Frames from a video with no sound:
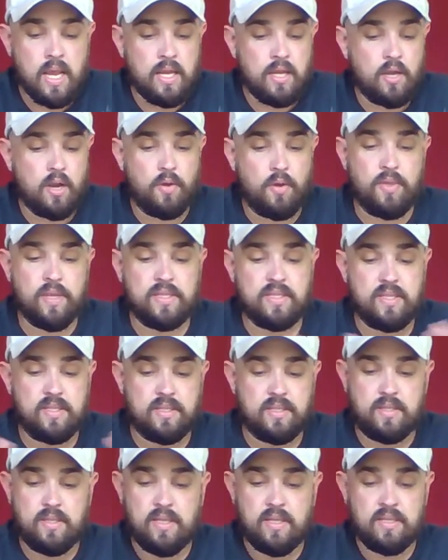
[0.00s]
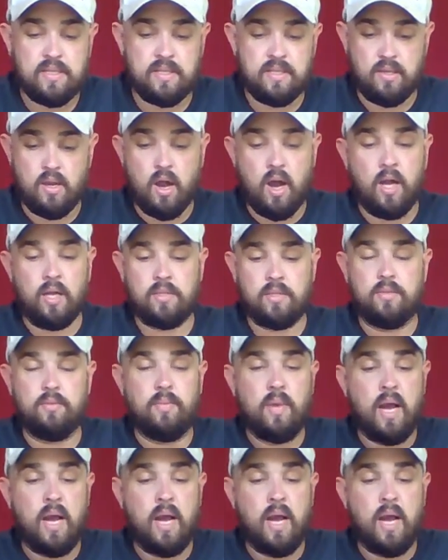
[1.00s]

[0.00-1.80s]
this is awesome.